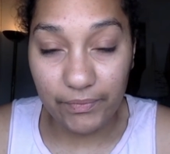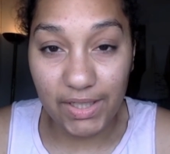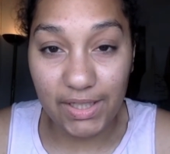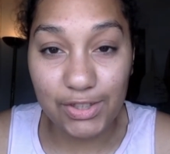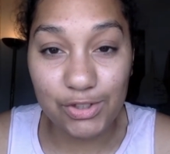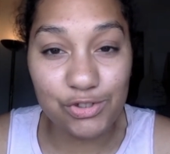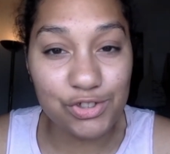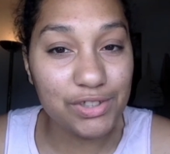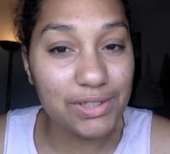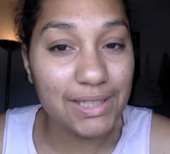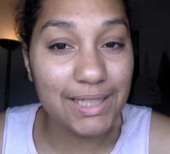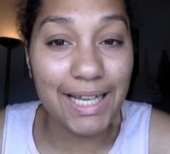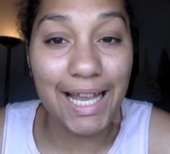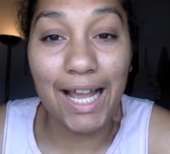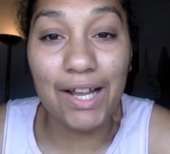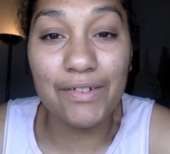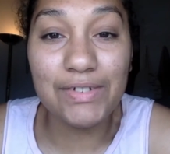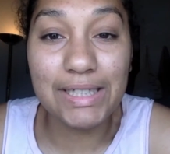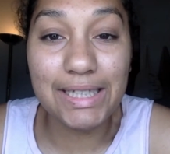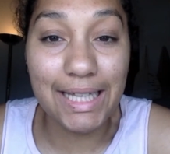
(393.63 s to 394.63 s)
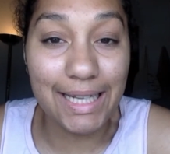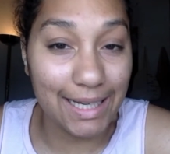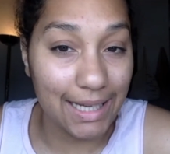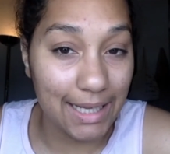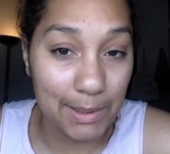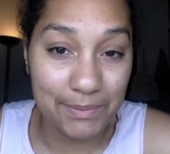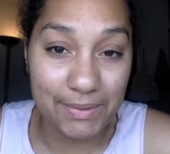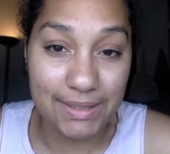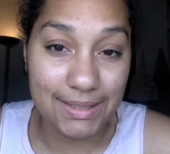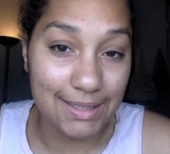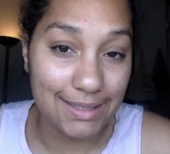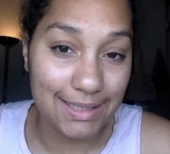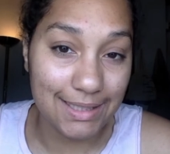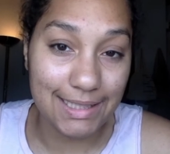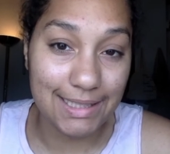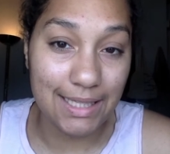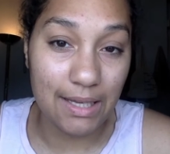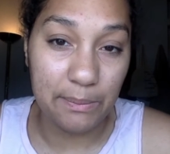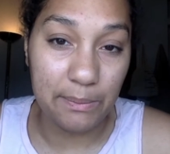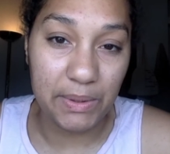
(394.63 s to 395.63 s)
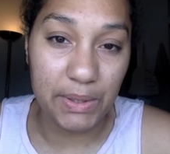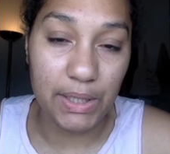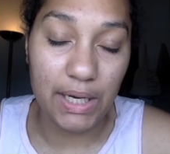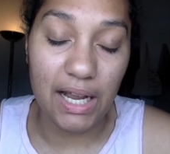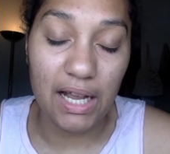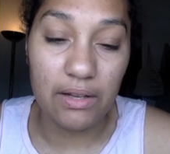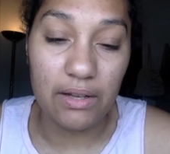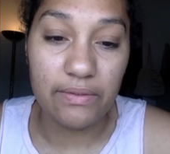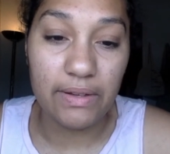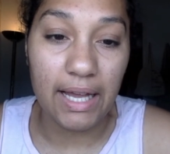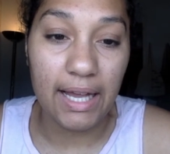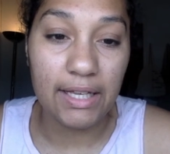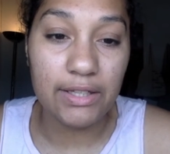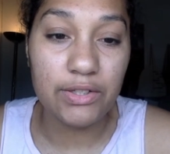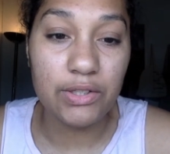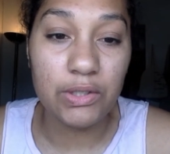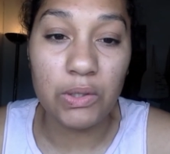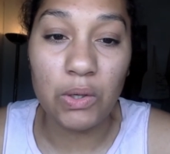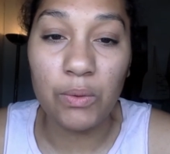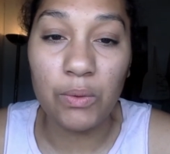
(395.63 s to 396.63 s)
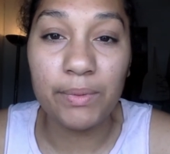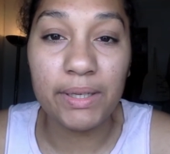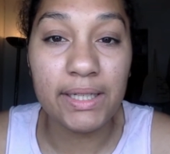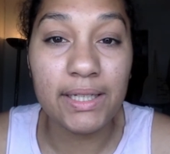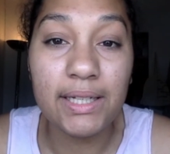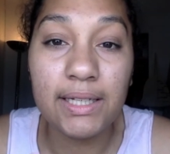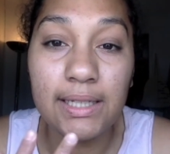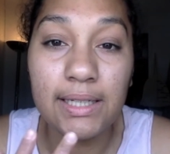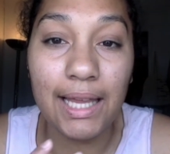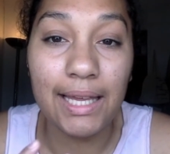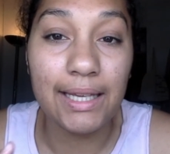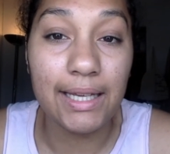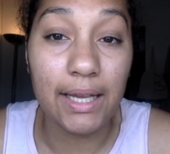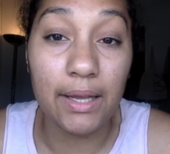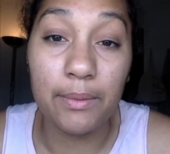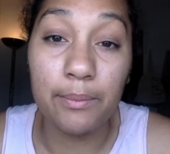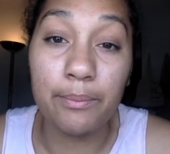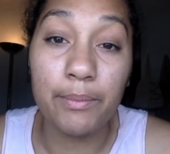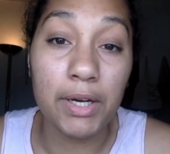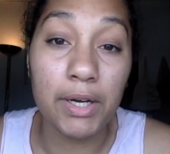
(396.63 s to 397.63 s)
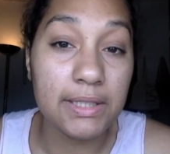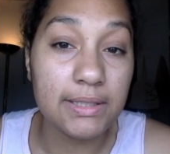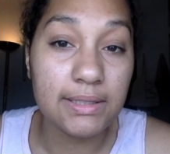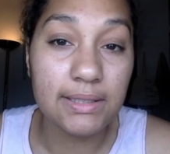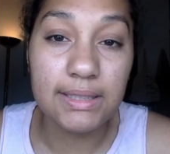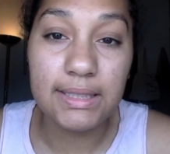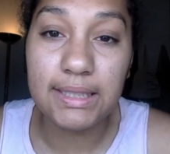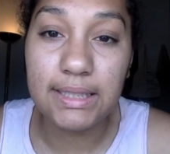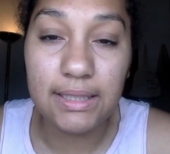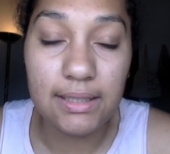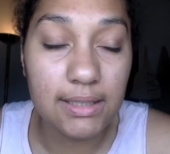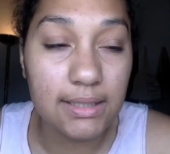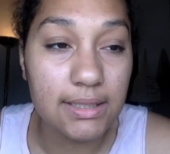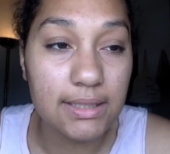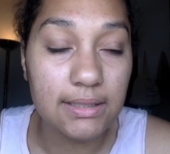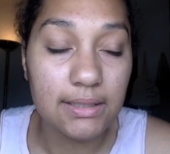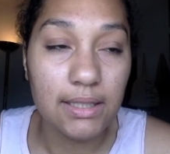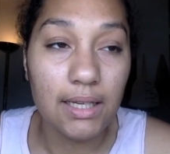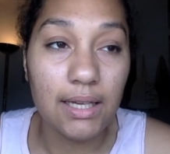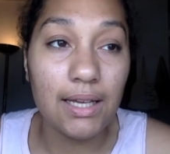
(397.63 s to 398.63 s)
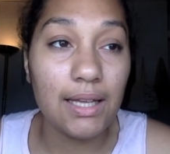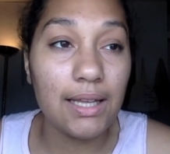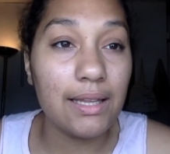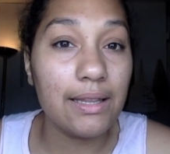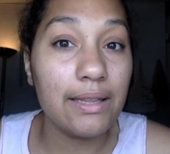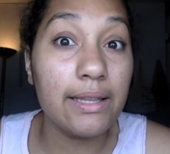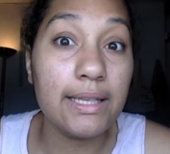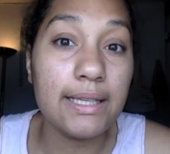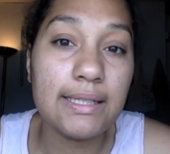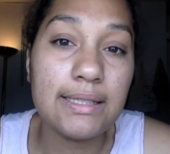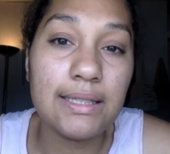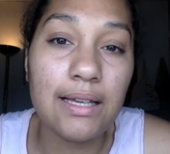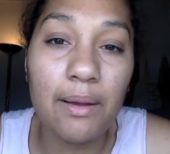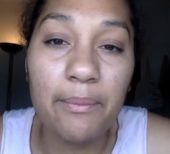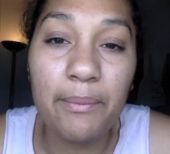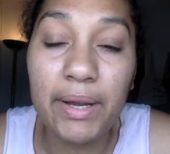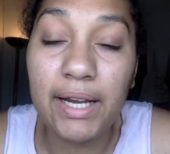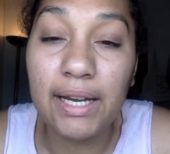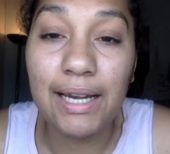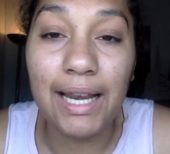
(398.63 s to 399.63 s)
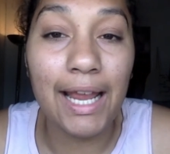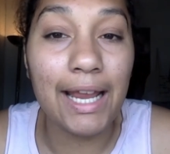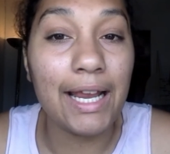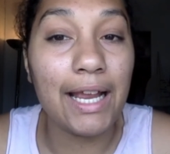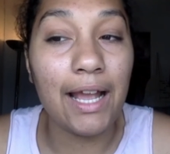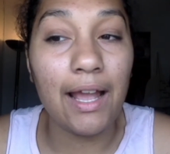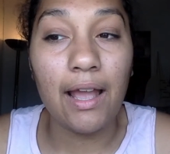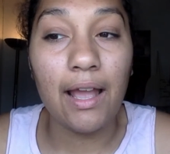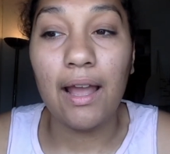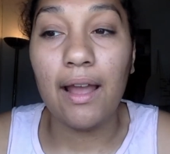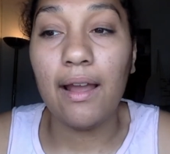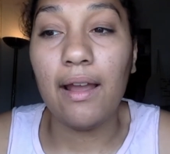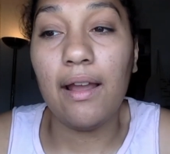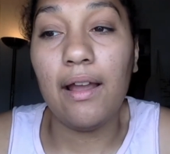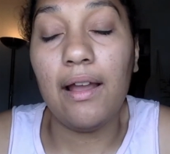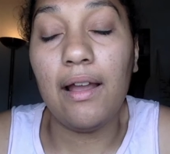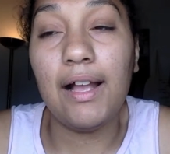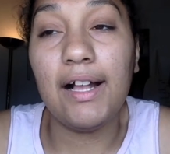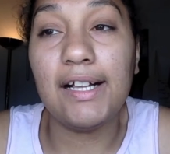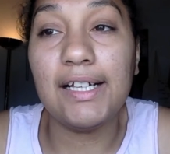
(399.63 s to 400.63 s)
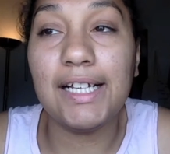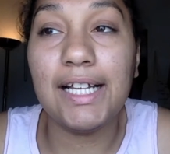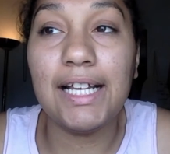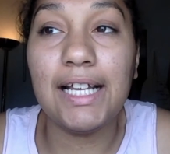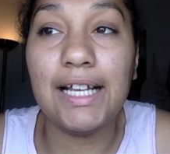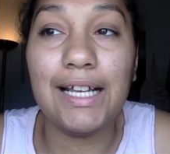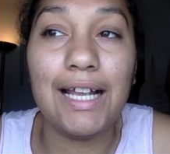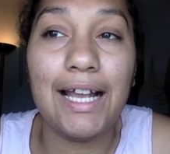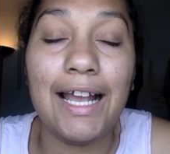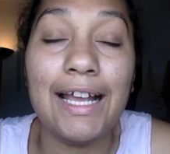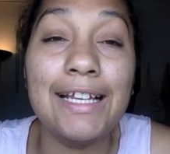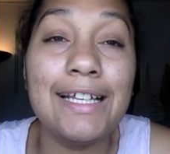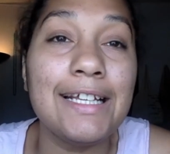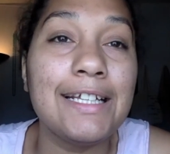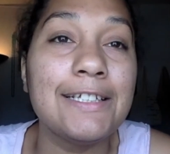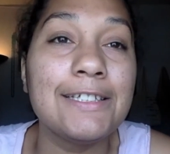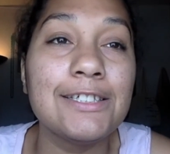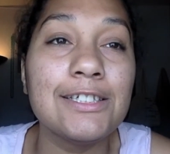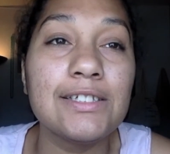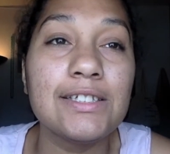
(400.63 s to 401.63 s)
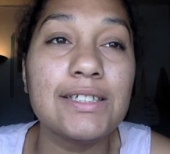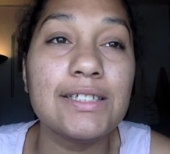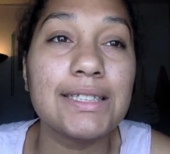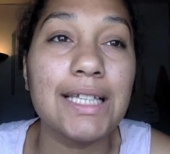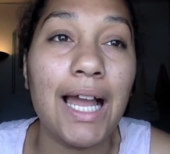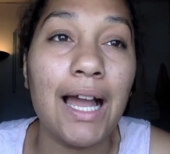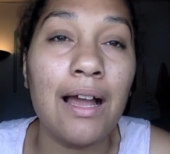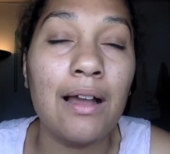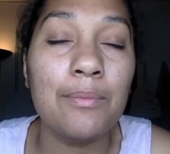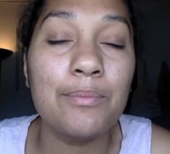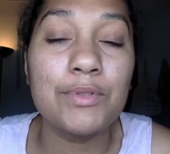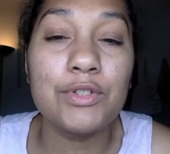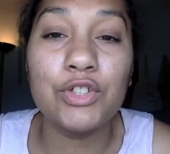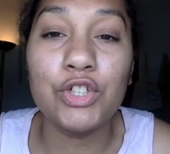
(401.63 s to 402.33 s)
usually everything happens in the summer. I've had so many like emergencies this summer, like, and it just stops